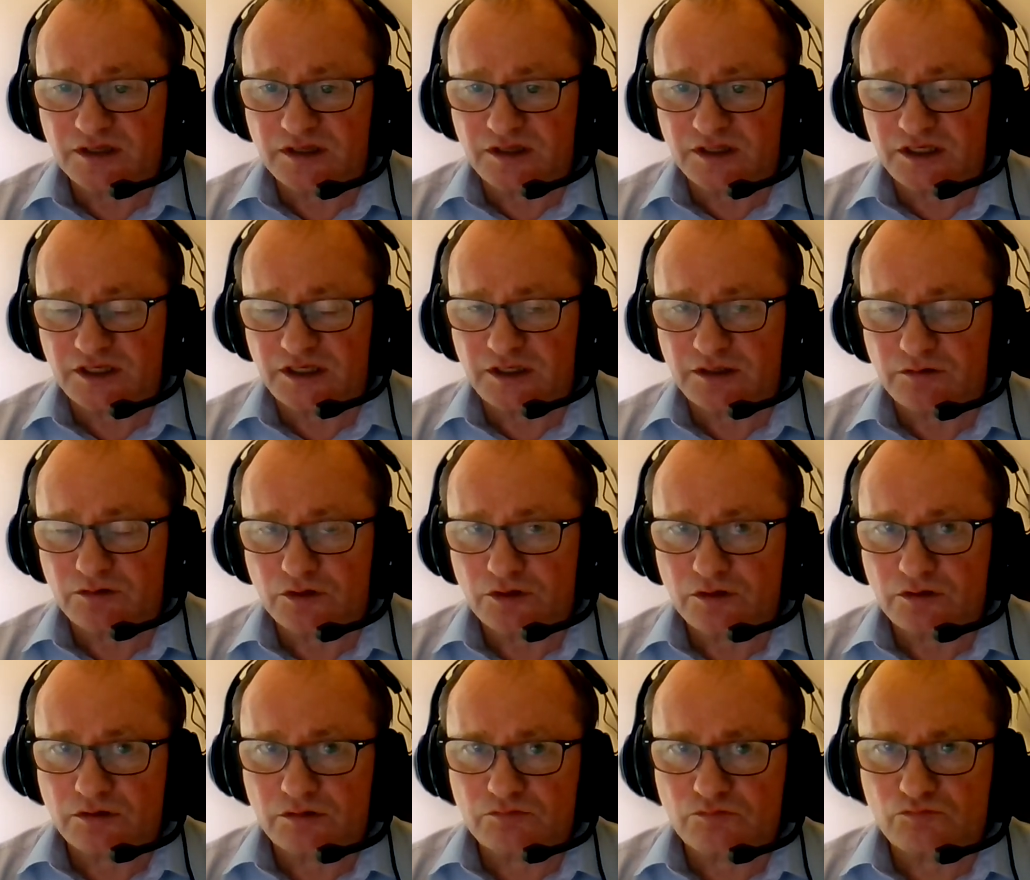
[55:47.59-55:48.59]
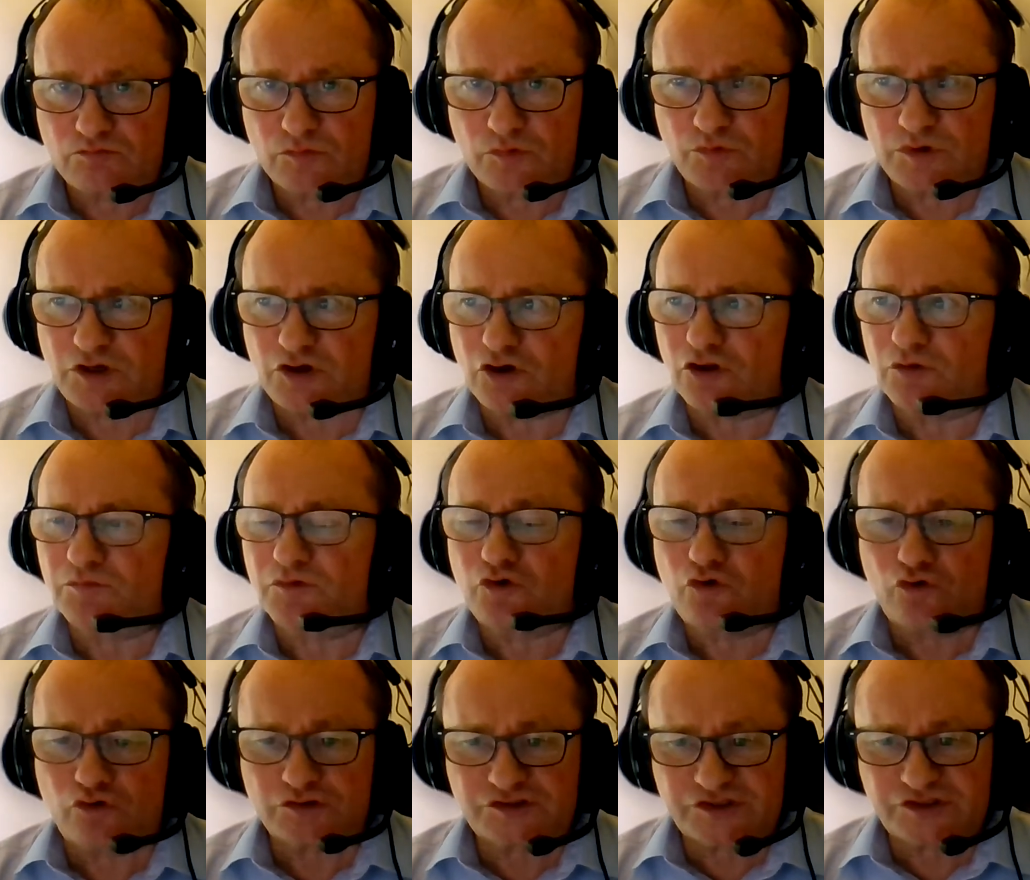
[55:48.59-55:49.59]
we call them
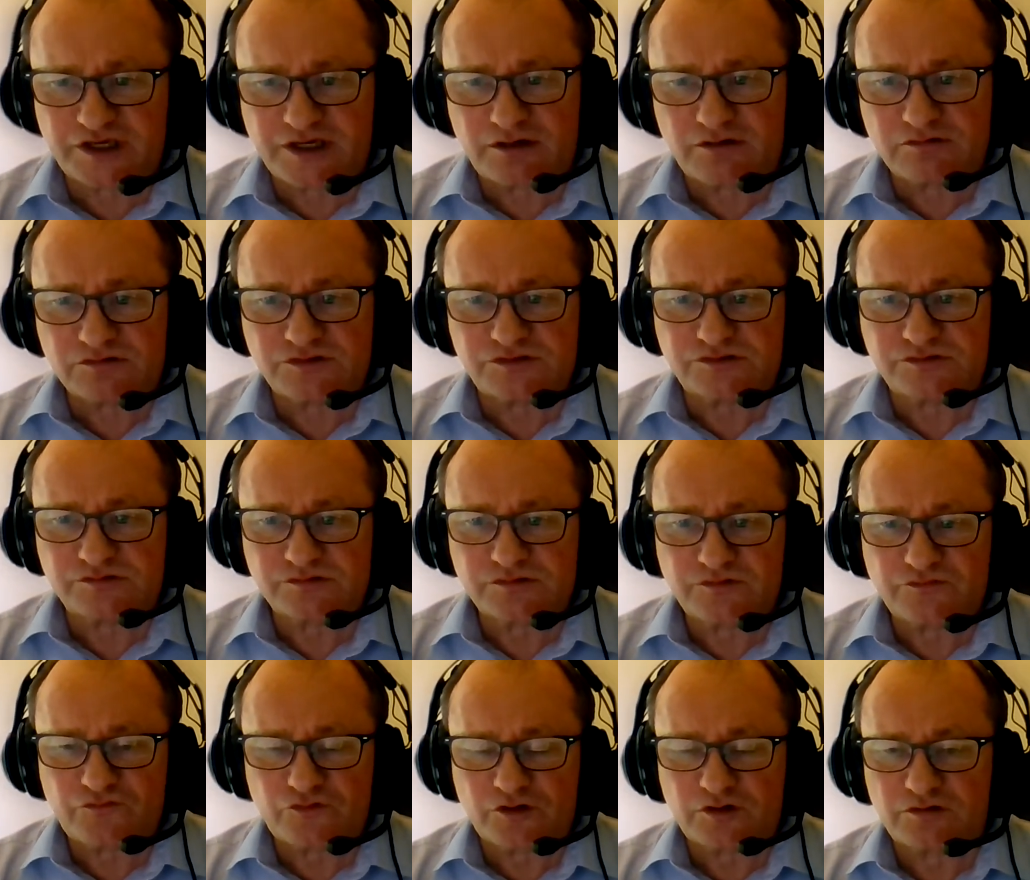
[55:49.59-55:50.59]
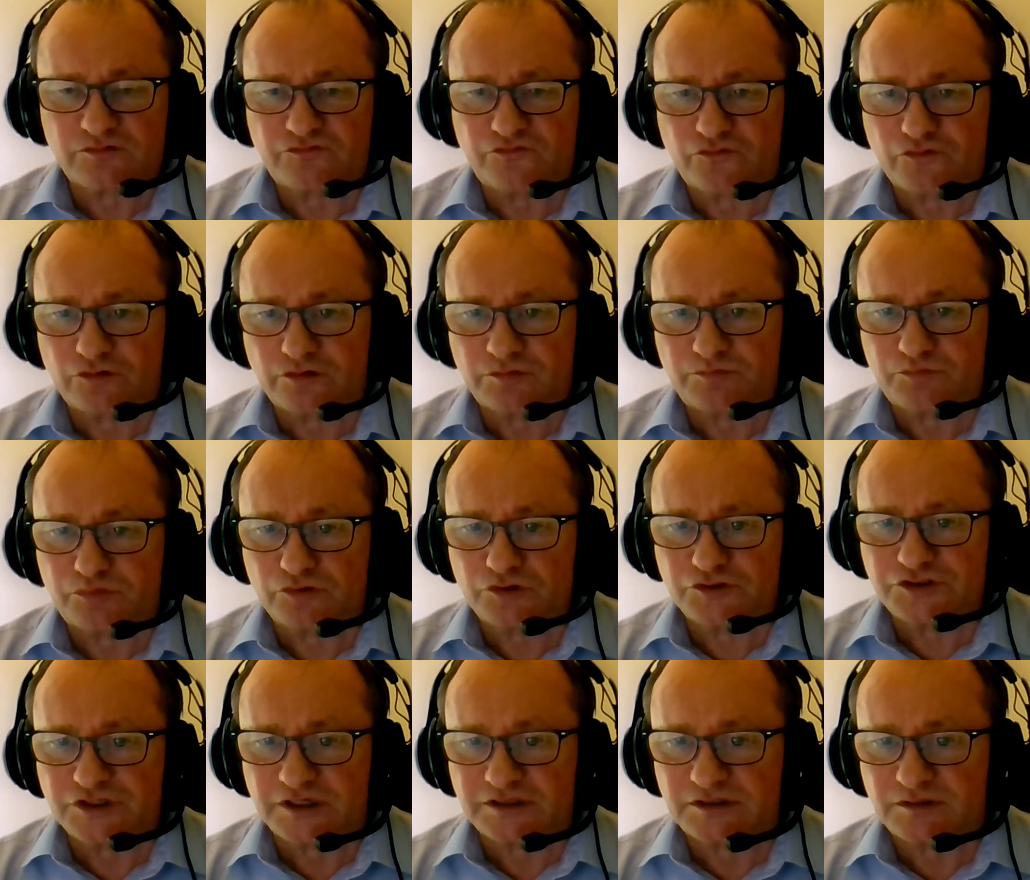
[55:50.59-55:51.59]
core skills for
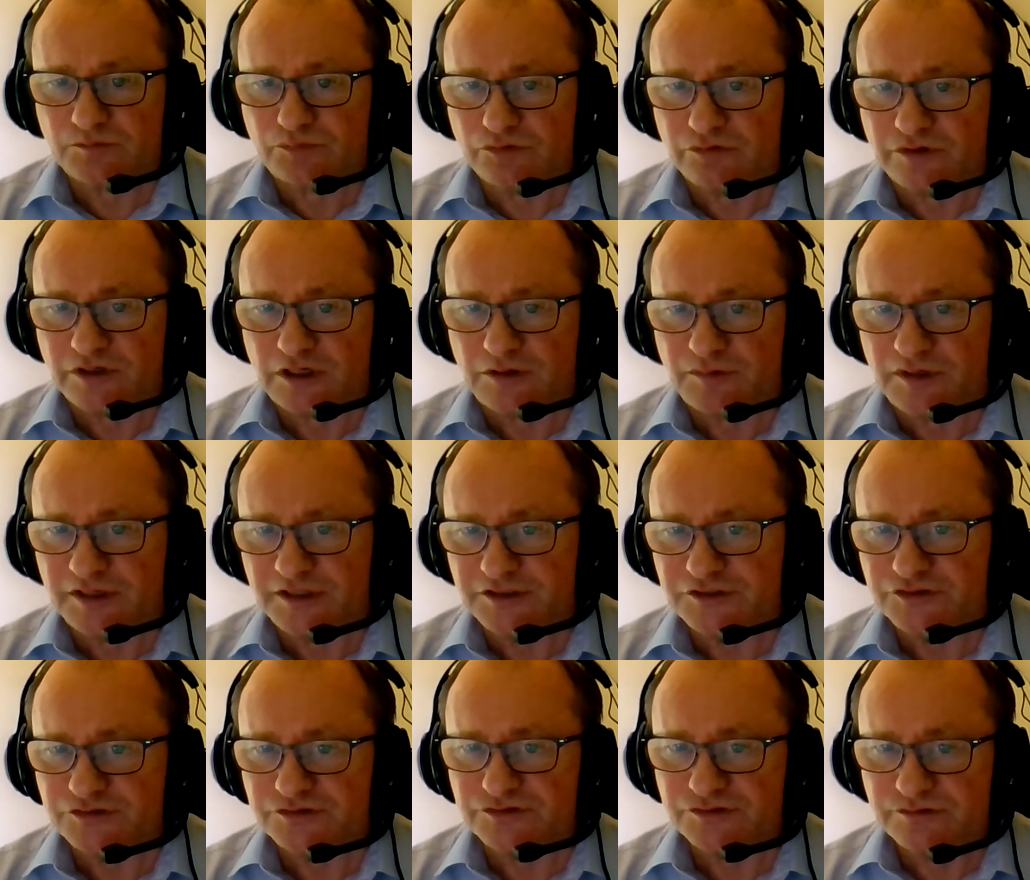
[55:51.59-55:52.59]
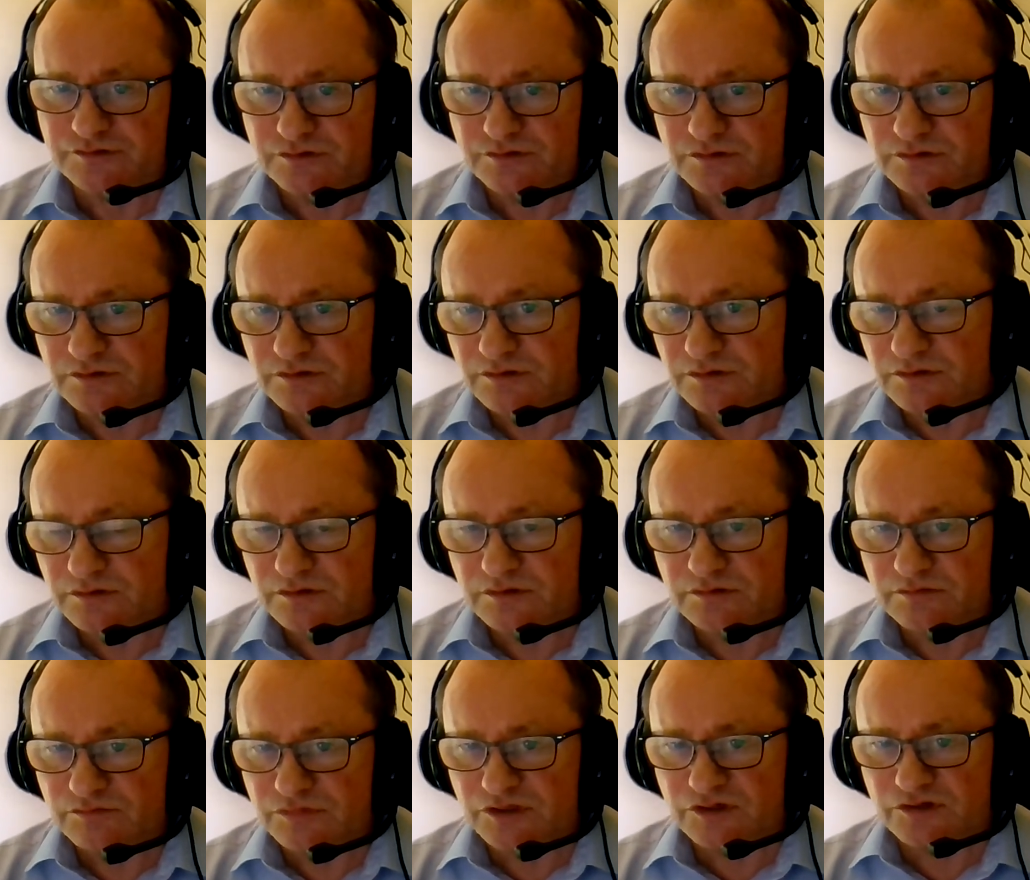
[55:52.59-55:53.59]
project and program managers,
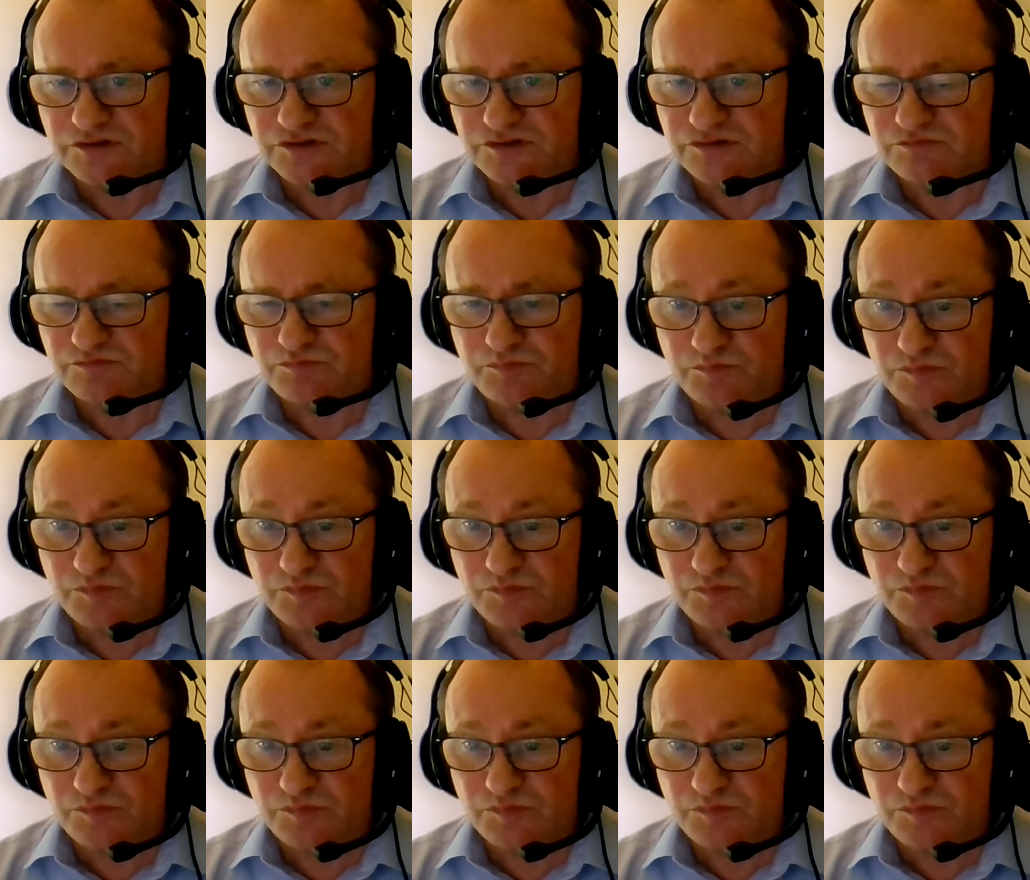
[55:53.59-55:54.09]
because